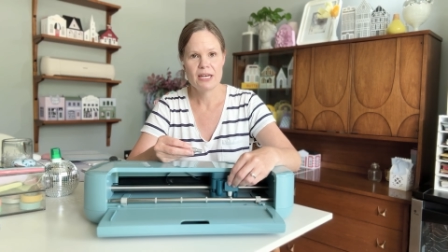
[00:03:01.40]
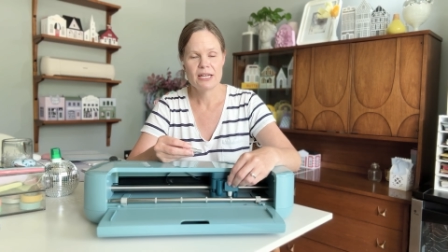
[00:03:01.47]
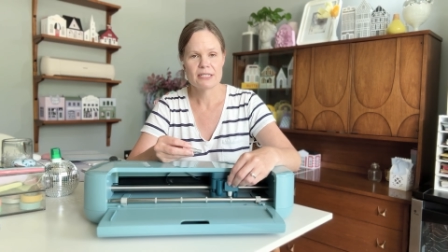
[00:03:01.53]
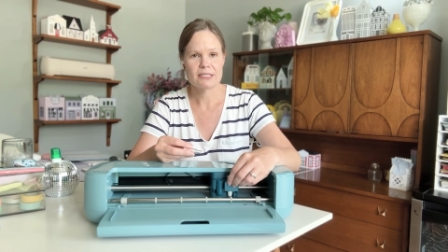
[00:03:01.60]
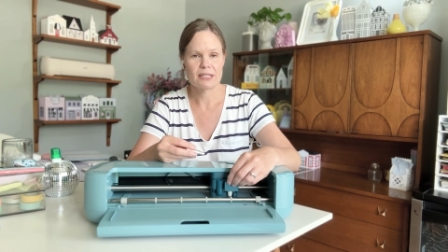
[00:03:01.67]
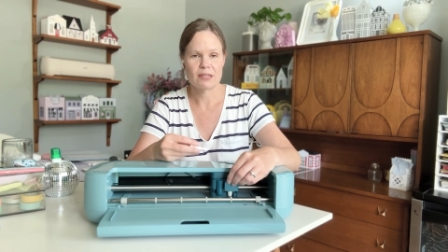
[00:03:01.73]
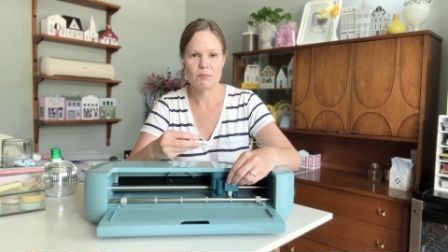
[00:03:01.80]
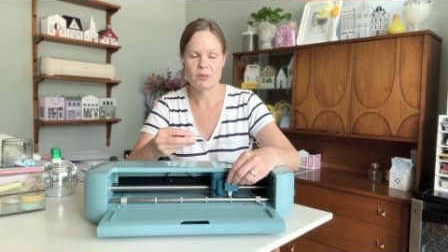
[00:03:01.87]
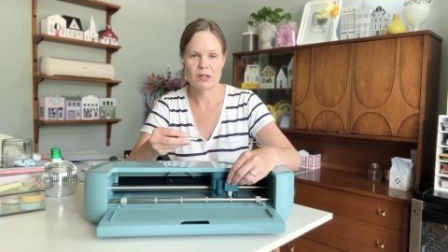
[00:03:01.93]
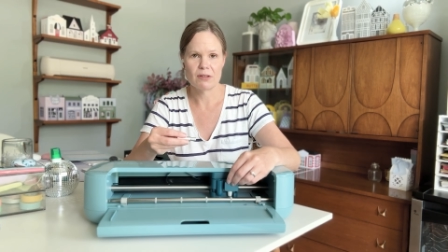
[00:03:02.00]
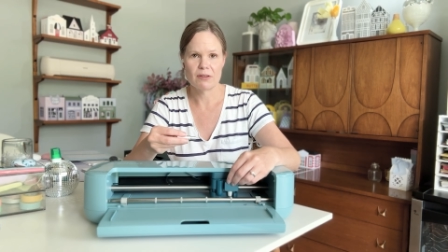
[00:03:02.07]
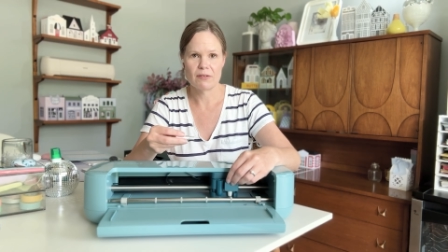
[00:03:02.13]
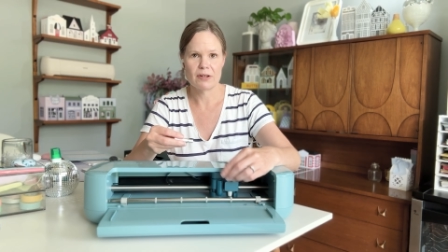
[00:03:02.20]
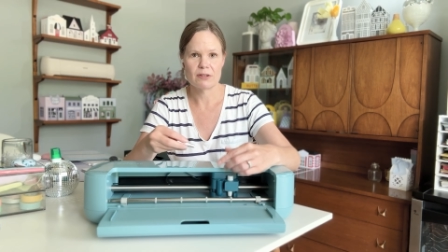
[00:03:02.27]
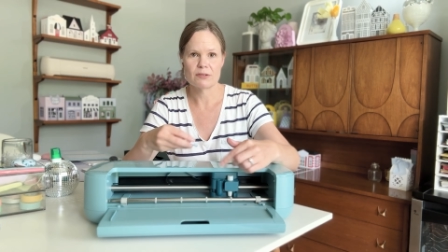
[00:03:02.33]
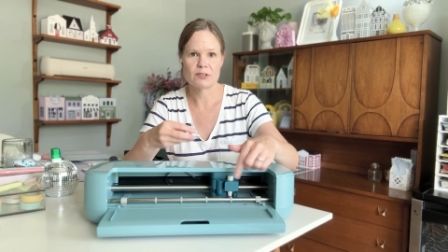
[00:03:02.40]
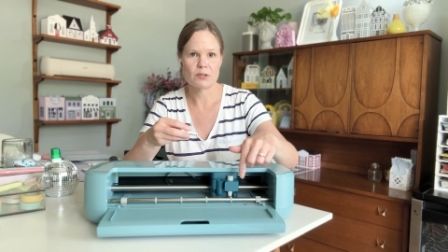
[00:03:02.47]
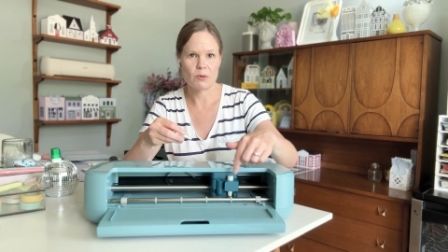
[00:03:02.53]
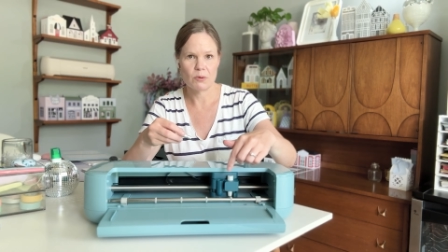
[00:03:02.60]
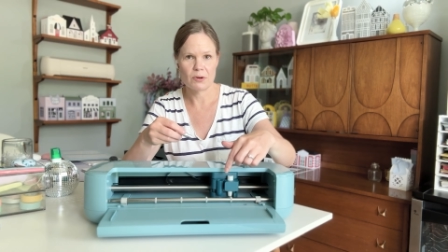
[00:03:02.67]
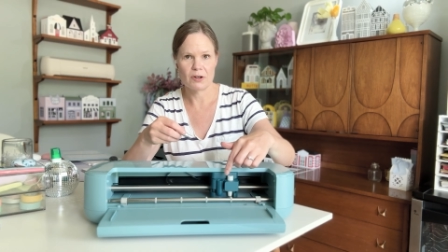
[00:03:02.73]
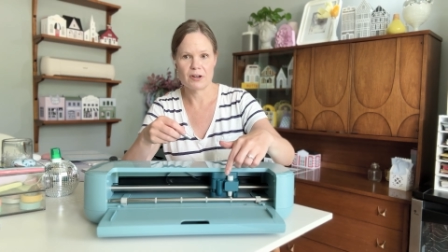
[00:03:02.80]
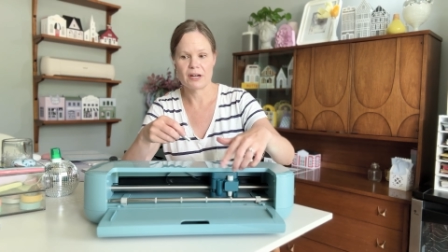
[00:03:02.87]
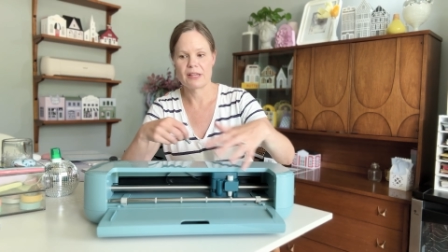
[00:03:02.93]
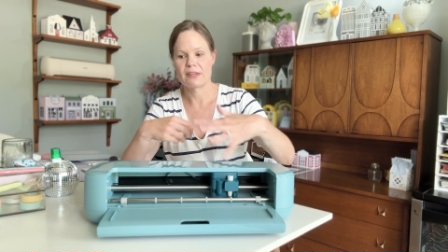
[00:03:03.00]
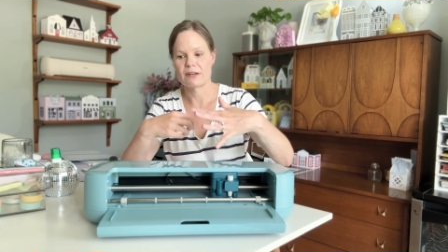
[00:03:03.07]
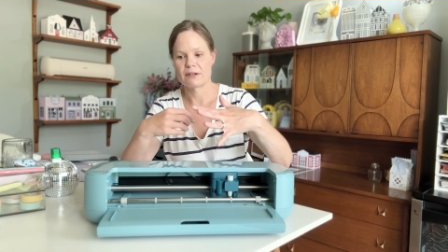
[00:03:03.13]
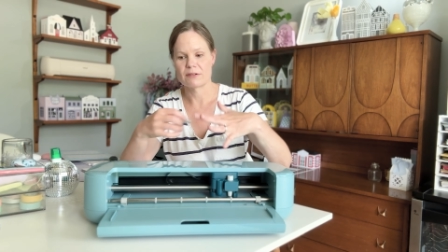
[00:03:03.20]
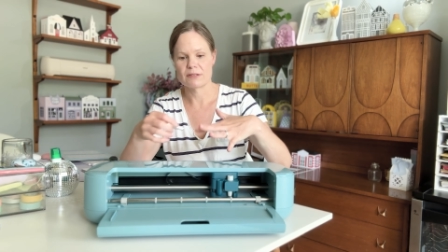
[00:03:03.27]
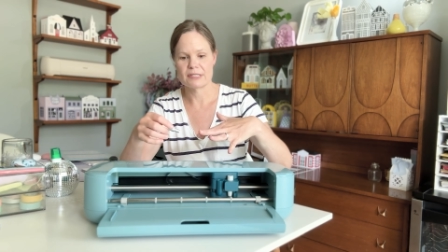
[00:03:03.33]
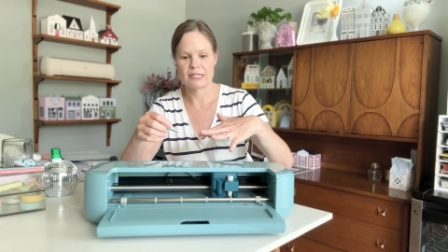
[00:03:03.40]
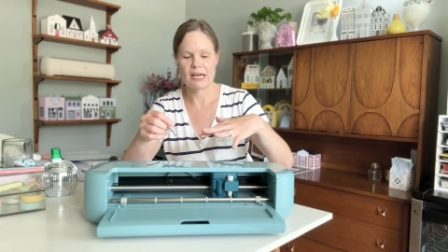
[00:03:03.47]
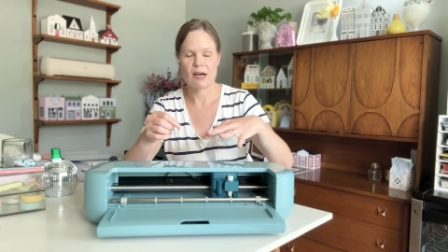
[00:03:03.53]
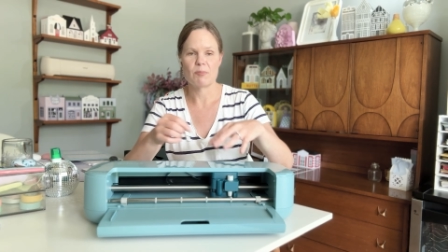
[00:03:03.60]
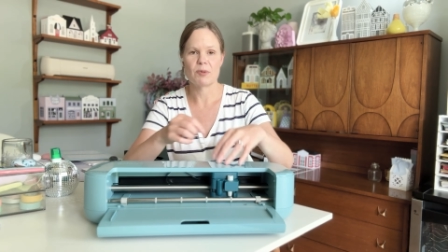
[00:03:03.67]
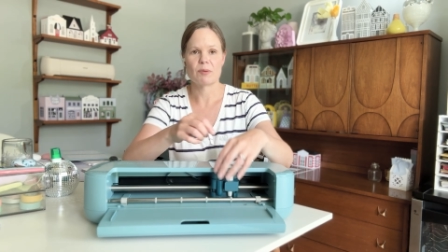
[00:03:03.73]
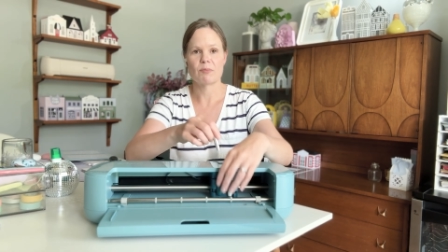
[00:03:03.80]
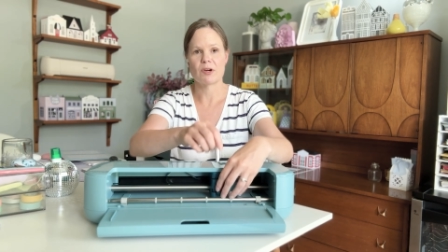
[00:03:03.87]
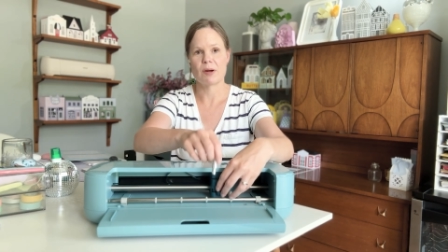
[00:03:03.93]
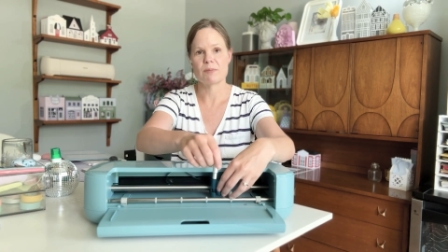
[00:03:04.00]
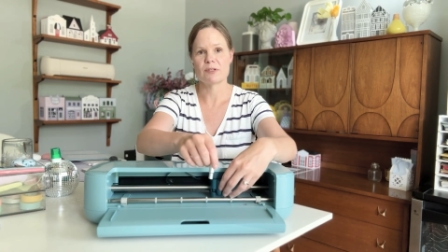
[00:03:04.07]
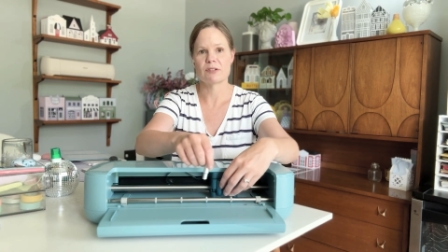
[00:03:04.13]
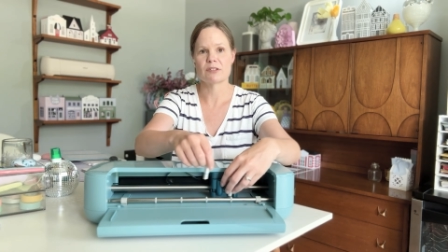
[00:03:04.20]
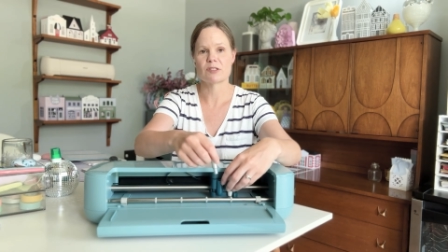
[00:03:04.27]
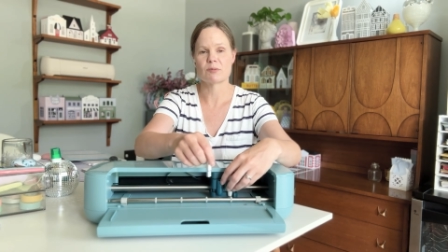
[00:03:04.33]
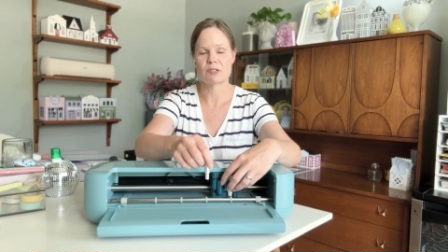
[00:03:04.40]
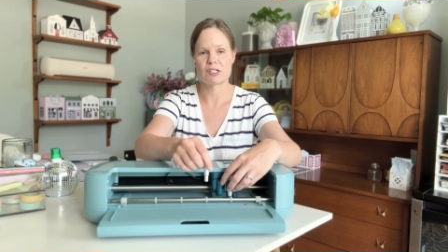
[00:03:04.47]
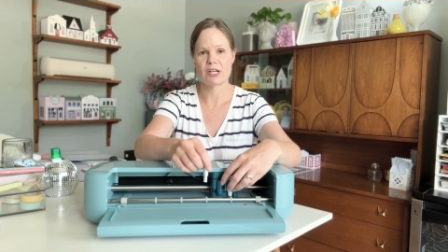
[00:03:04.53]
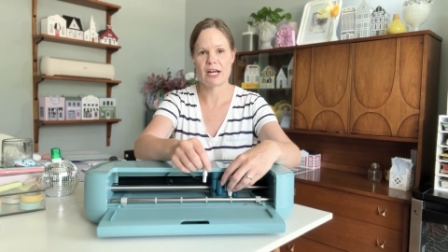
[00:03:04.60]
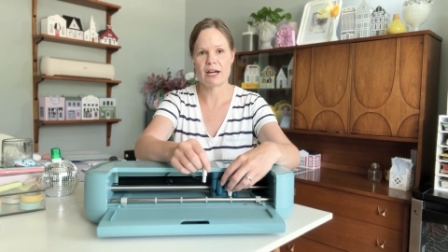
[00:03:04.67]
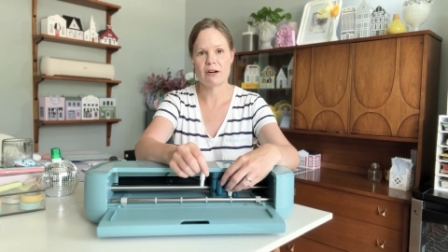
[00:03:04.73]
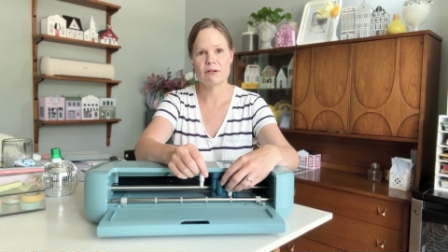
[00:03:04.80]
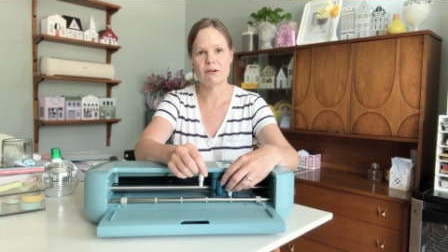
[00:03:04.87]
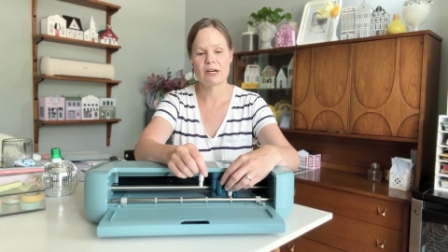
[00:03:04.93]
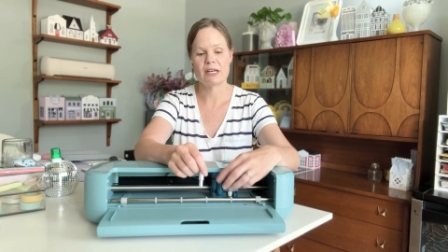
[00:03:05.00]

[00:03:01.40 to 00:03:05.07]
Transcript: It's like the middle, it'll score, and then it'll stop and prompt you to switch it out